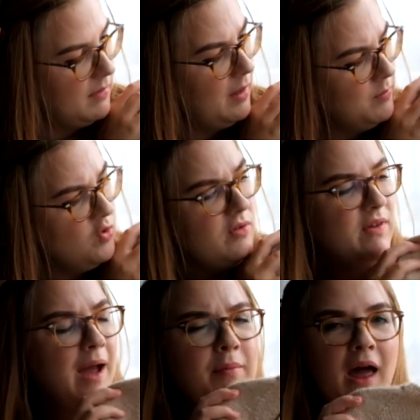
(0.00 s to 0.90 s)
I'm sort of,
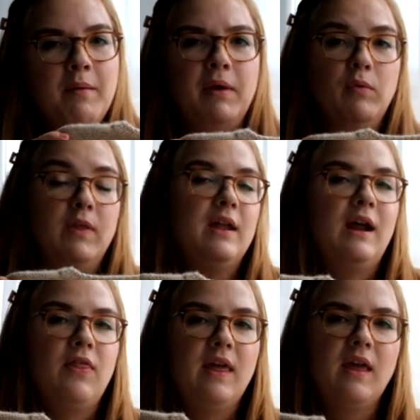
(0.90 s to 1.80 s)
I'm happy with it, I
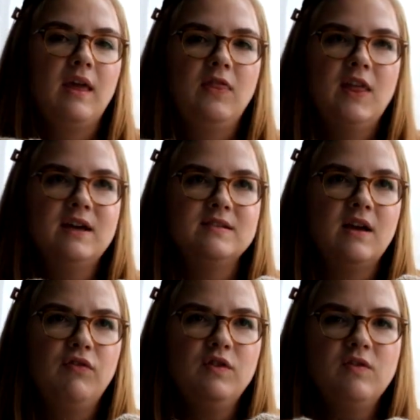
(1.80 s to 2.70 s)
think. There's
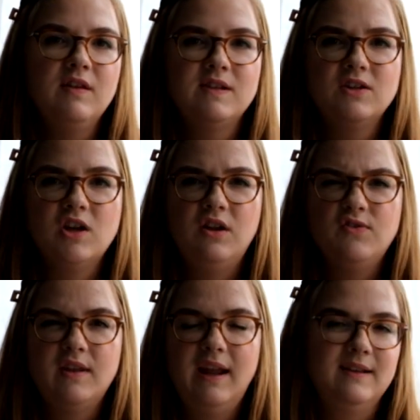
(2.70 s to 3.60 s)
a few things I change
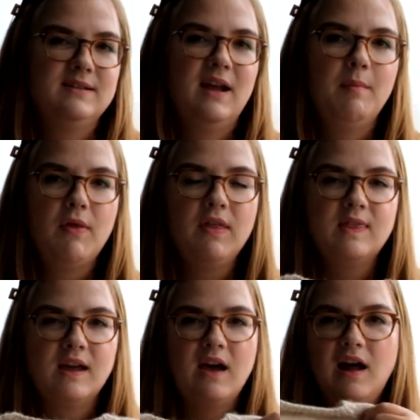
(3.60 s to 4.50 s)
the next time. I think
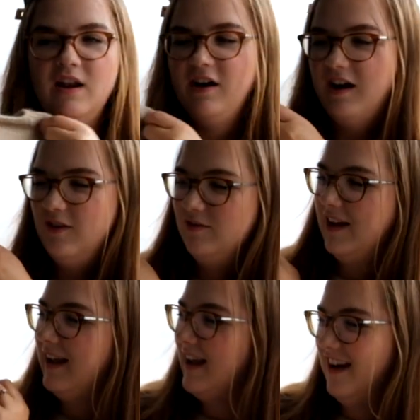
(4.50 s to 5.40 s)
the color, I don't
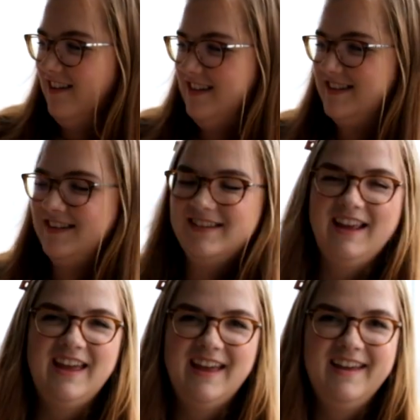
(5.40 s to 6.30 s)
like how this
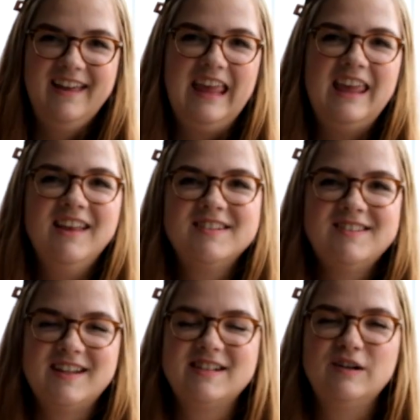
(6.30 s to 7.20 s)
E
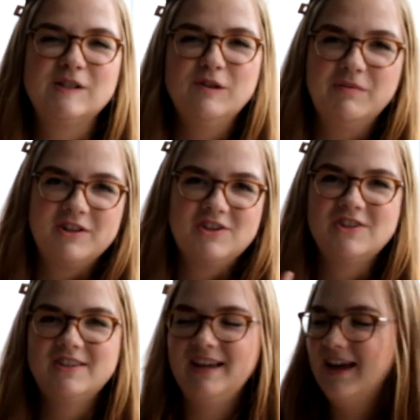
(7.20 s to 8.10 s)
sticks out so
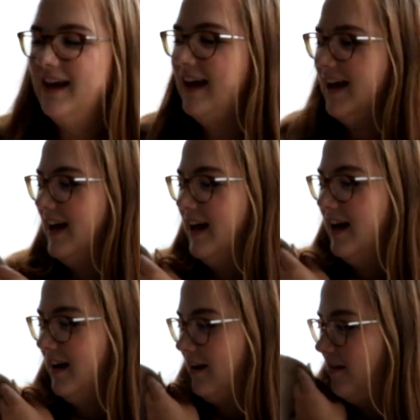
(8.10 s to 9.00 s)
much
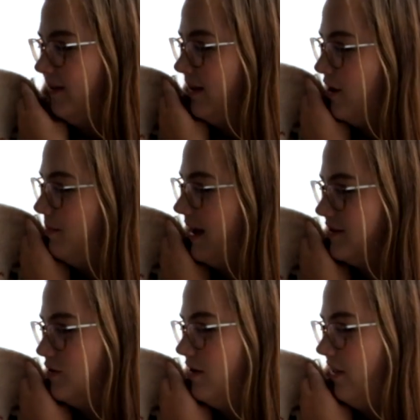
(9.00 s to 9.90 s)
uh, compared
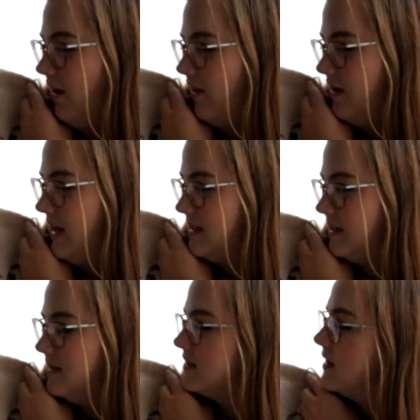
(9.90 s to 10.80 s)
to all the other
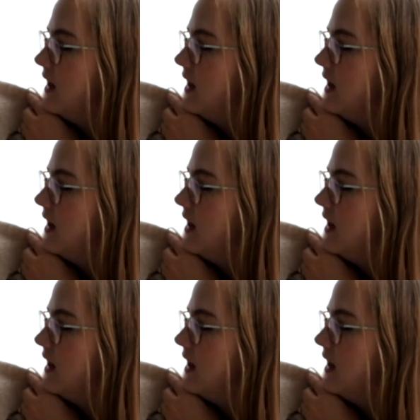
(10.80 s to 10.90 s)
letters.